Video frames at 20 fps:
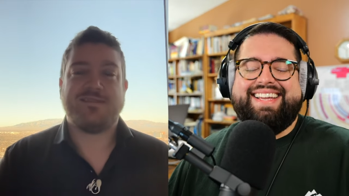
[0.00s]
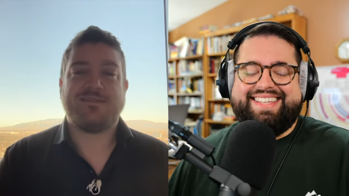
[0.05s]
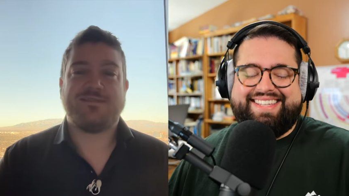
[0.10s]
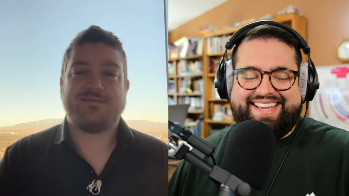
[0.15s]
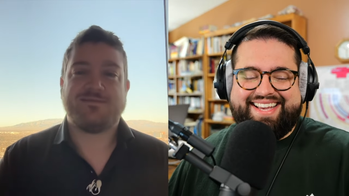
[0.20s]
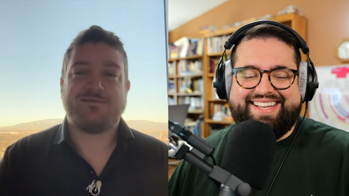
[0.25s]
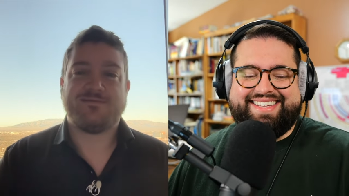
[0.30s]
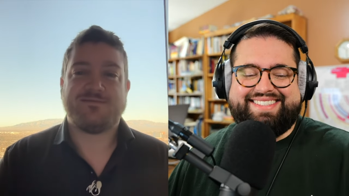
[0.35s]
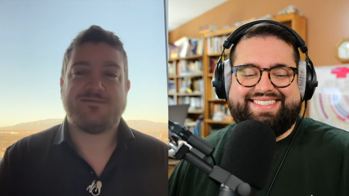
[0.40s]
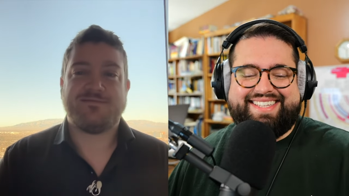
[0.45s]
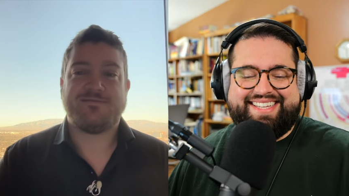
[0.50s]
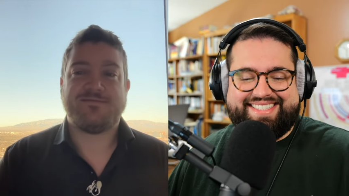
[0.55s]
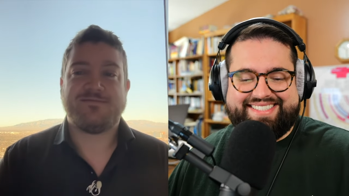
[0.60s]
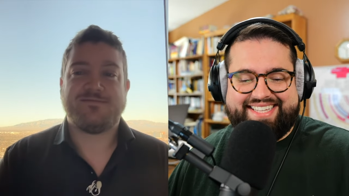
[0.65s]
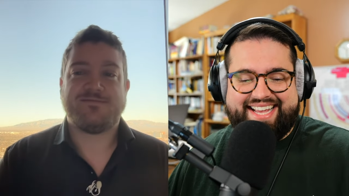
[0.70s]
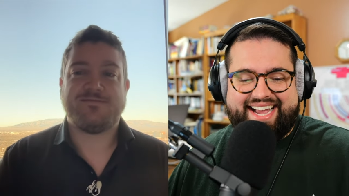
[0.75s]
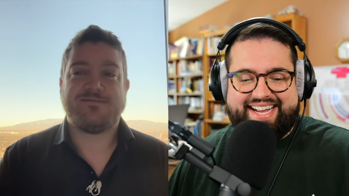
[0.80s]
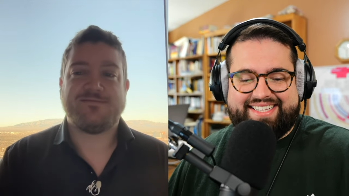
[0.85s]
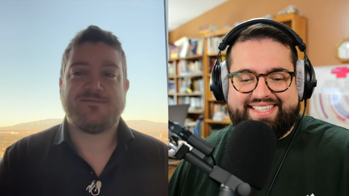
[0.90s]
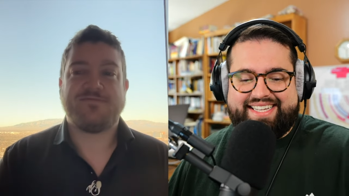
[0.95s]
Speaker 1: Yes,
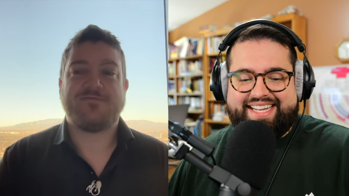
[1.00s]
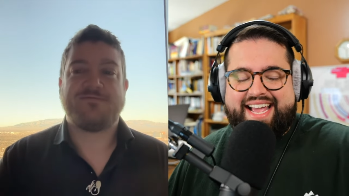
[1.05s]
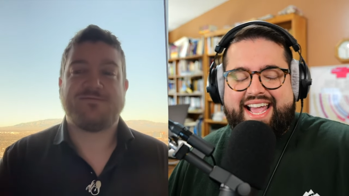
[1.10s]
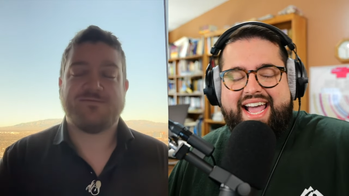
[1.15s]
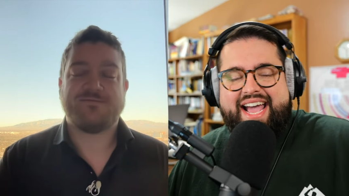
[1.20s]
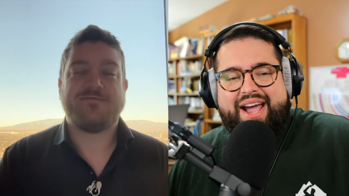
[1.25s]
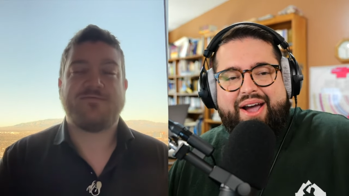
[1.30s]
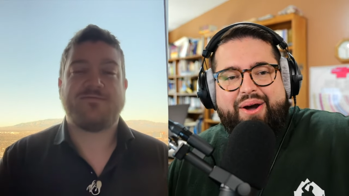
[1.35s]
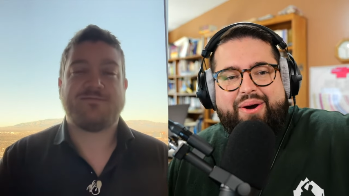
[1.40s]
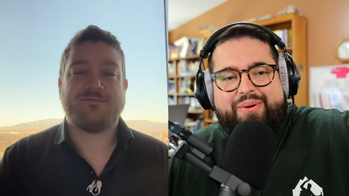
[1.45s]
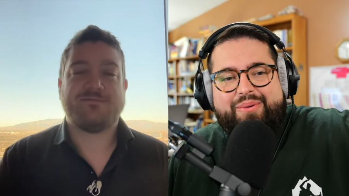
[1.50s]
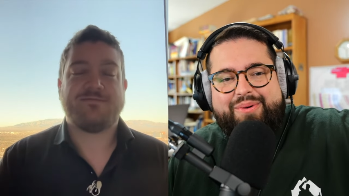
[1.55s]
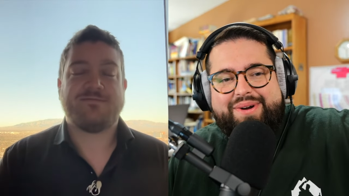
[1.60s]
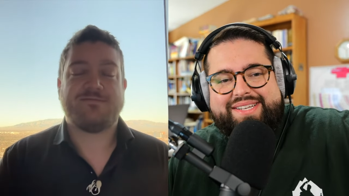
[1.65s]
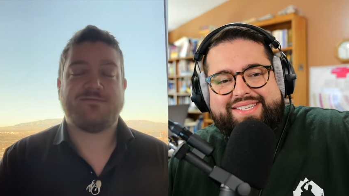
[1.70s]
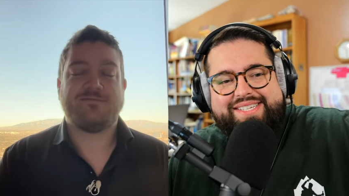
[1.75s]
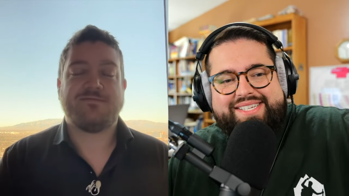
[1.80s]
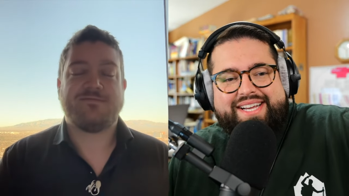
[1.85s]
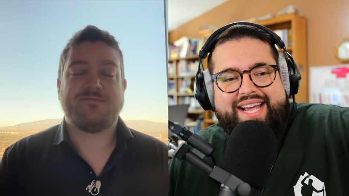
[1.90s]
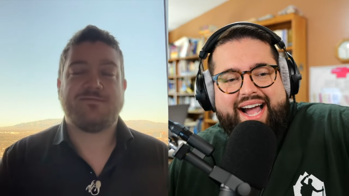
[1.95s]
exactly.
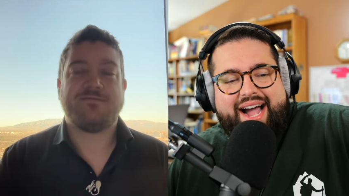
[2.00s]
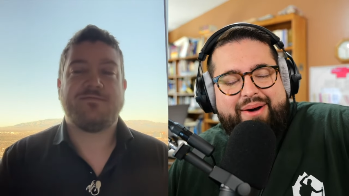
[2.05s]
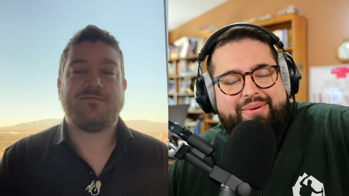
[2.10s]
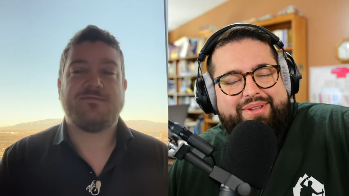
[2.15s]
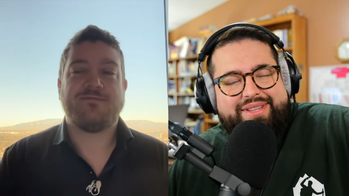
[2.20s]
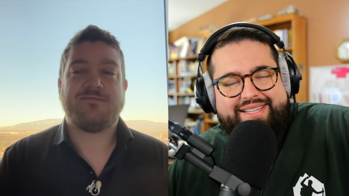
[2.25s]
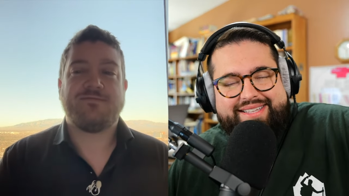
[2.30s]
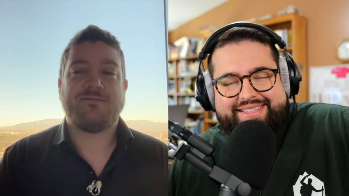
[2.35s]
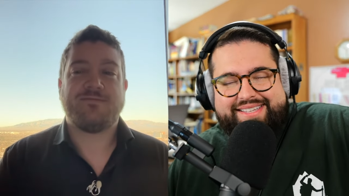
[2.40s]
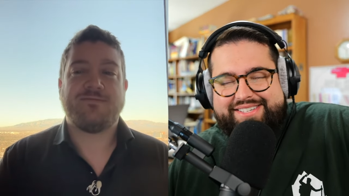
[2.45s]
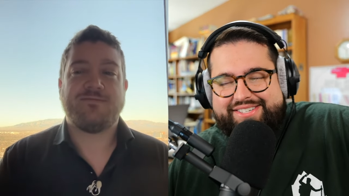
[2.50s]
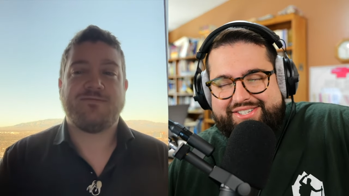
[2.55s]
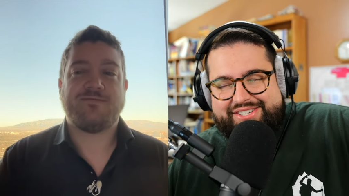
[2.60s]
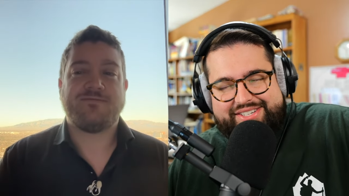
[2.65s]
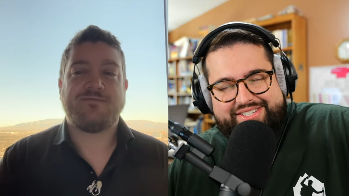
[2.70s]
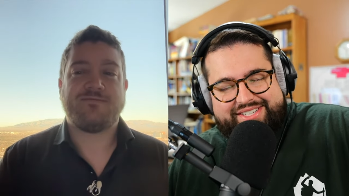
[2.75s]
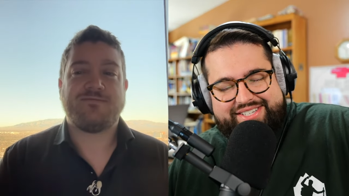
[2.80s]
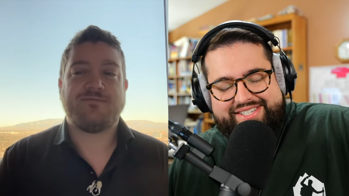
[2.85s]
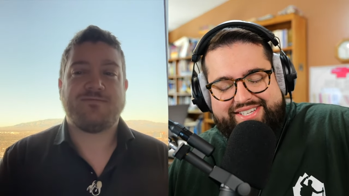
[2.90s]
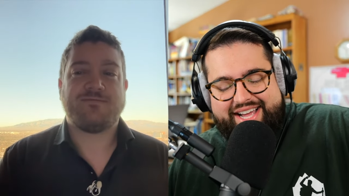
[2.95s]
Which I will. This is
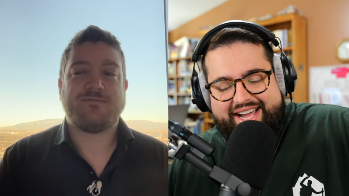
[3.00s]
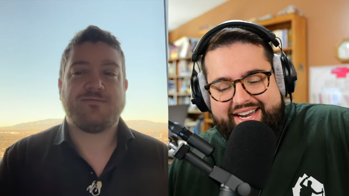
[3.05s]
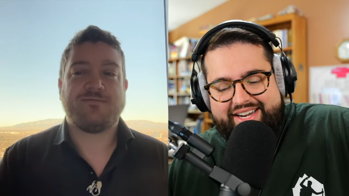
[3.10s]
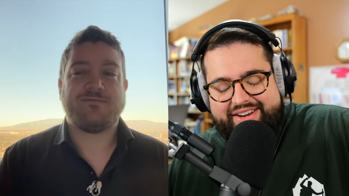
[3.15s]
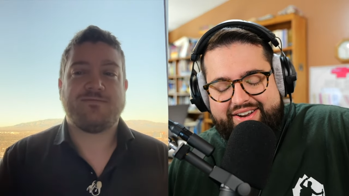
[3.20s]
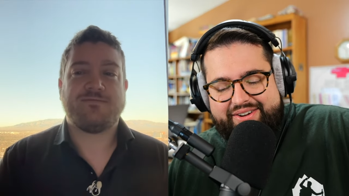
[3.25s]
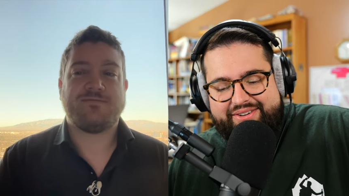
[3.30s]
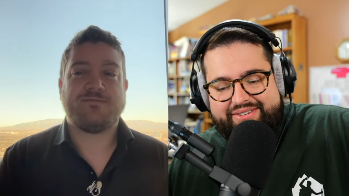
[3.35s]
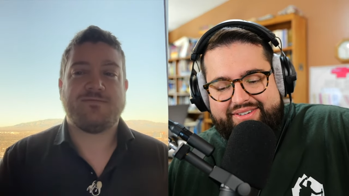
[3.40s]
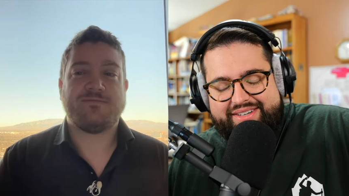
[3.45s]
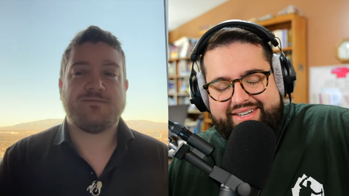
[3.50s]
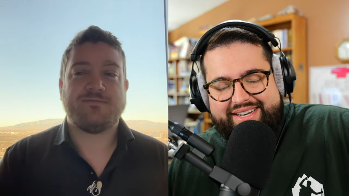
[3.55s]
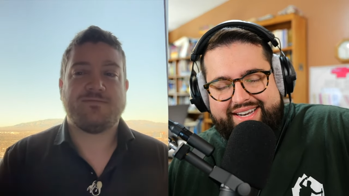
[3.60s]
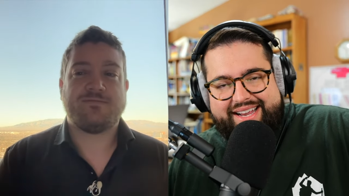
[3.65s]
just a side note.